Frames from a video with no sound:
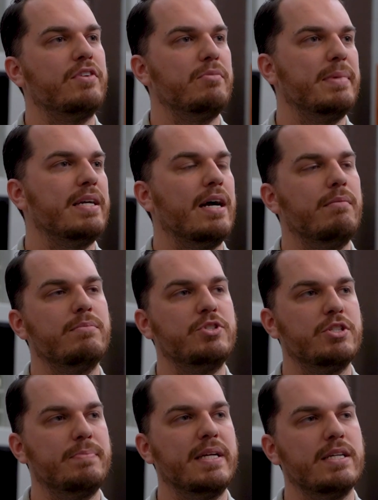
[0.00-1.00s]
could become
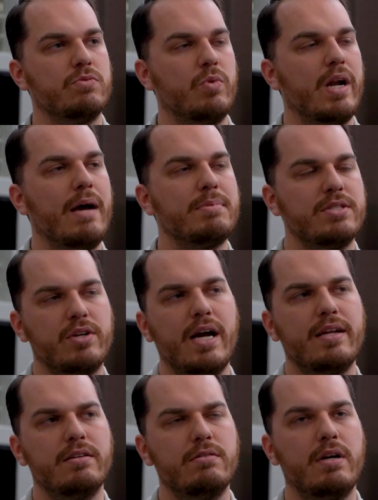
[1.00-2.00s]
just because one
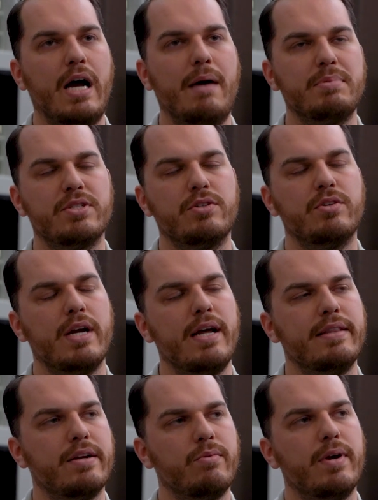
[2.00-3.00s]
obstacle
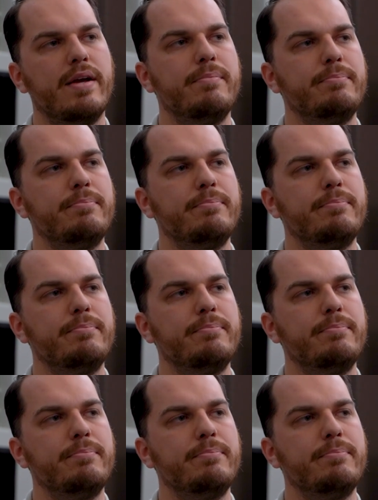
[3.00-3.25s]
got in their way.